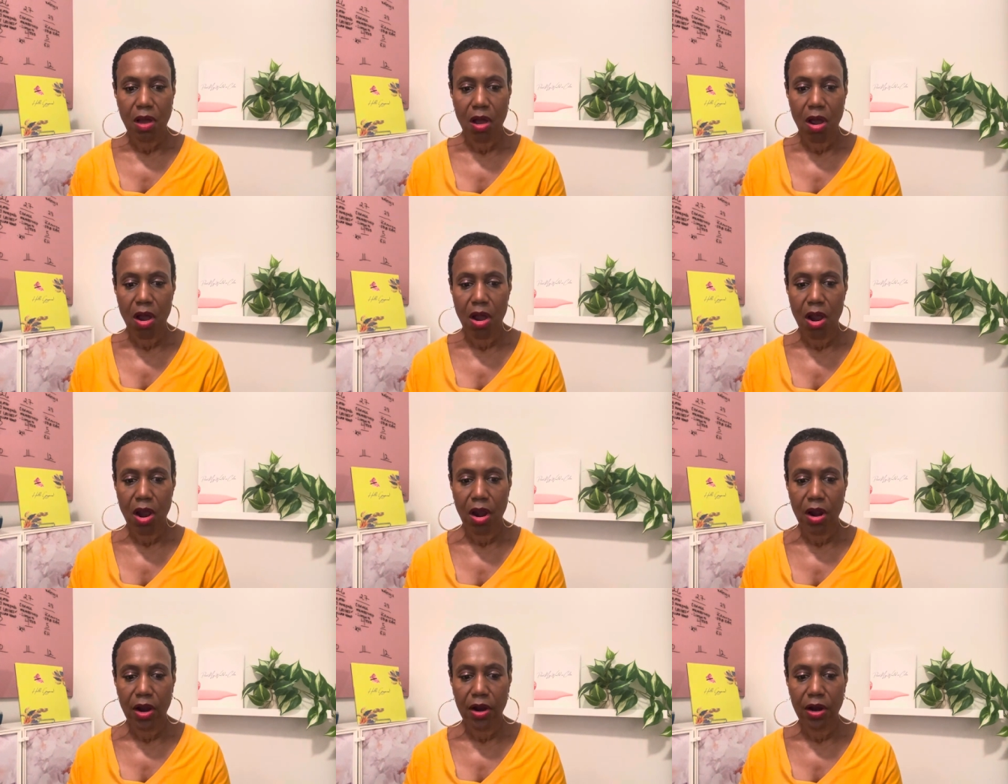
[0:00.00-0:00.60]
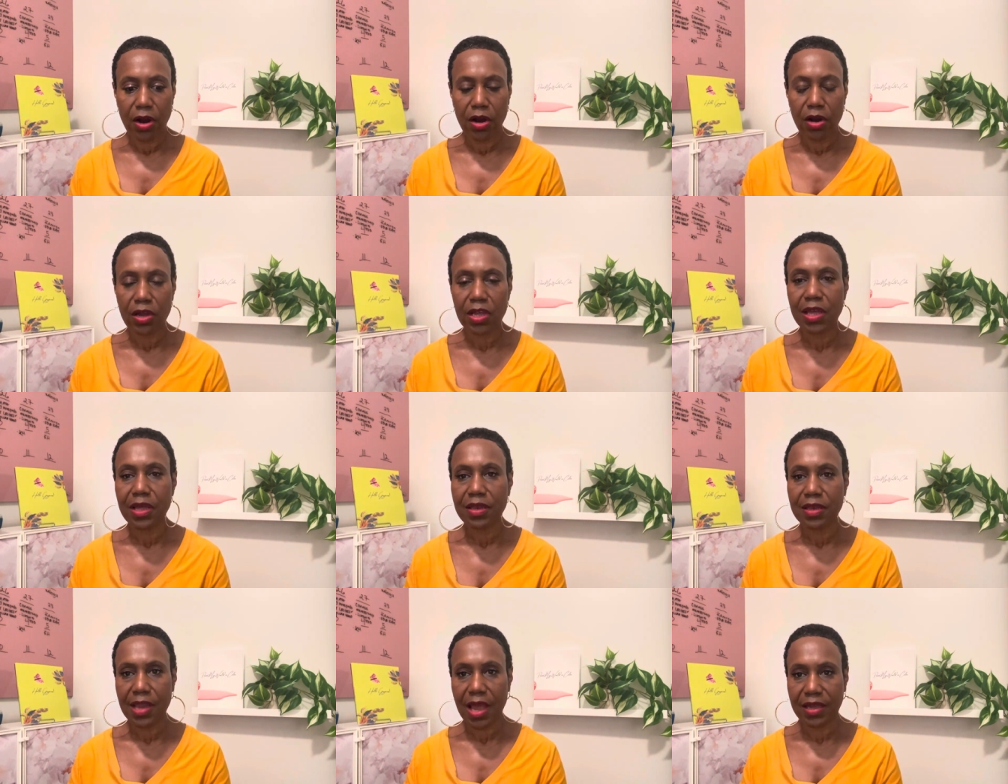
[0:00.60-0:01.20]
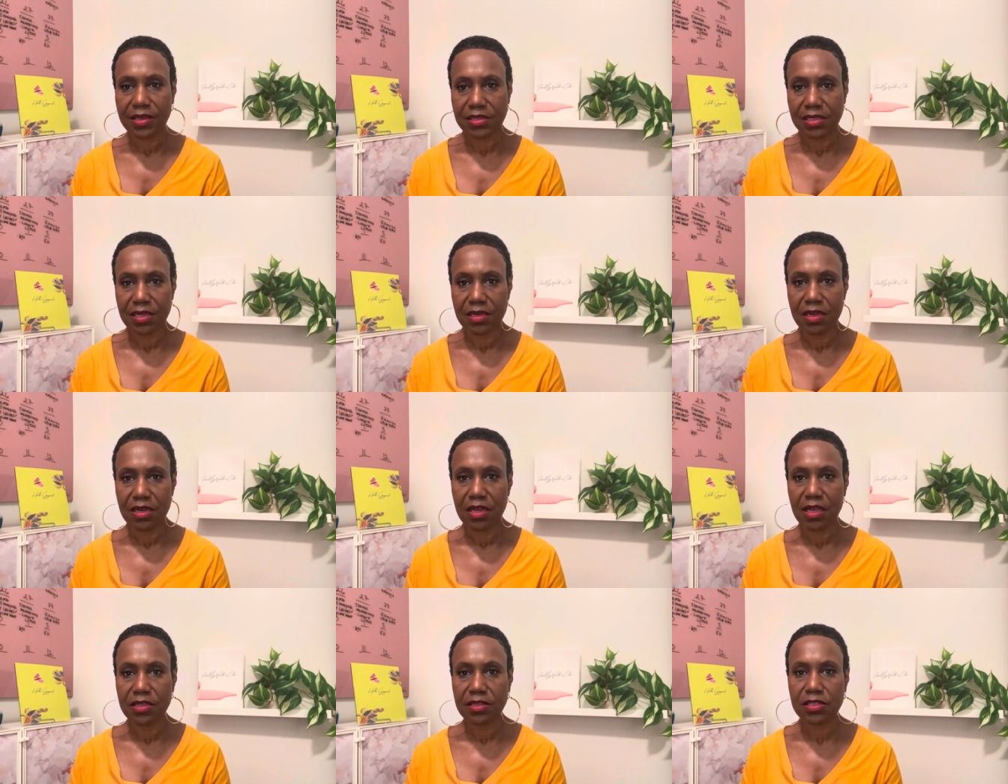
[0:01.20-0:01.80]
are
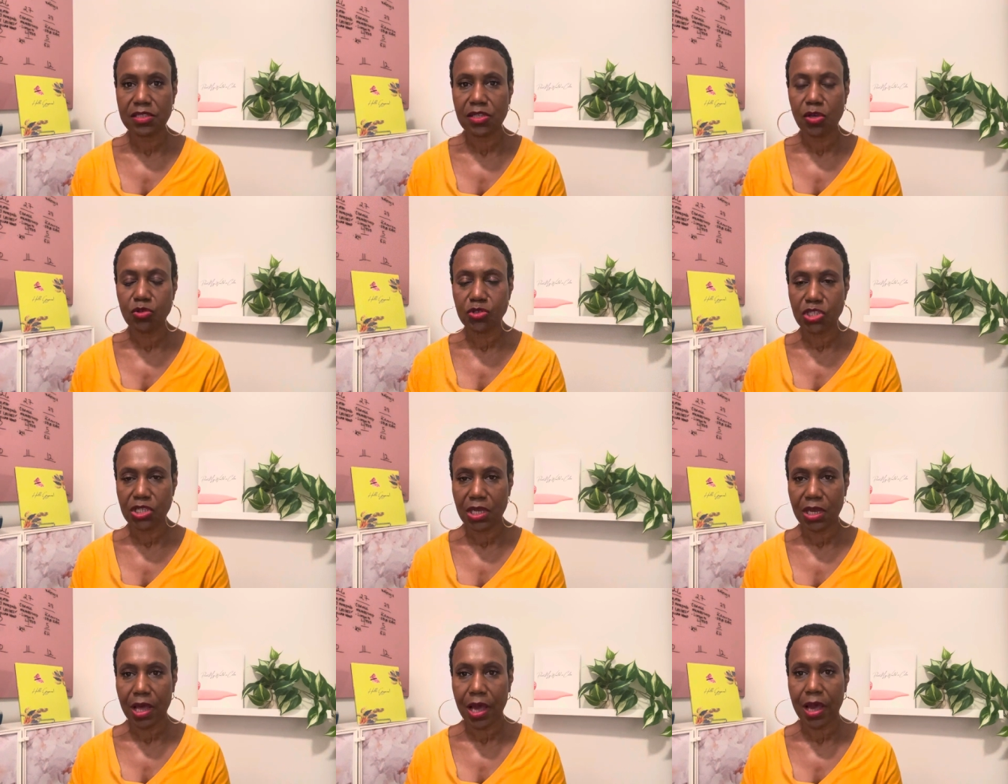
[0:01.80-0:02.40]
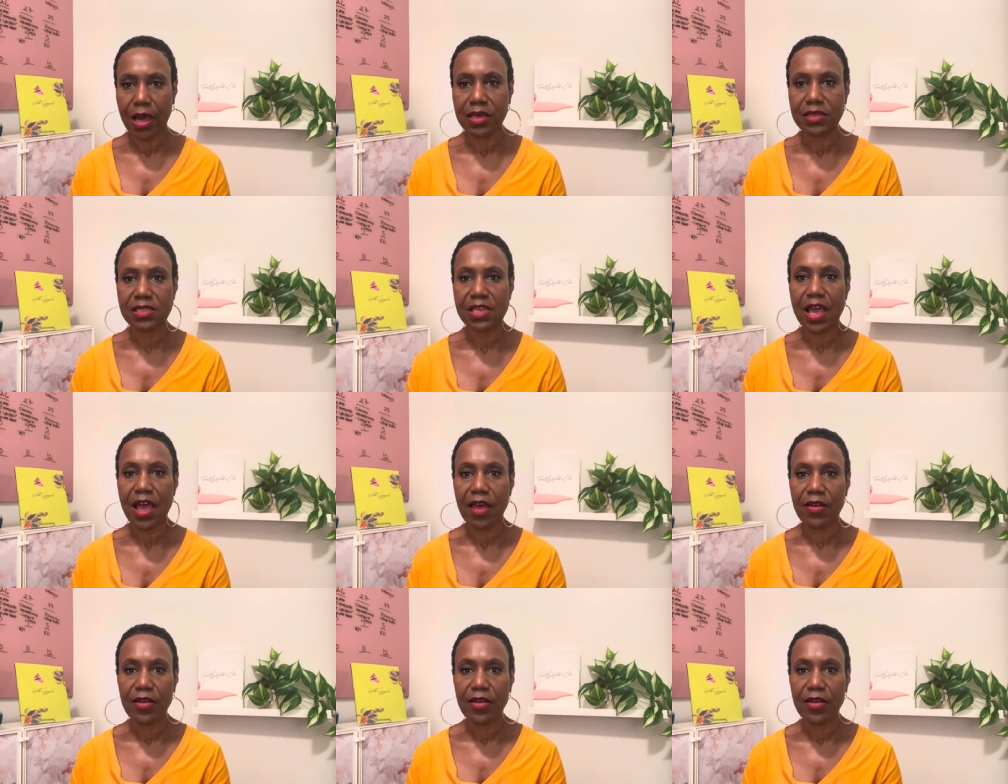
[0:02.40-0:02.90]
connected, socialized,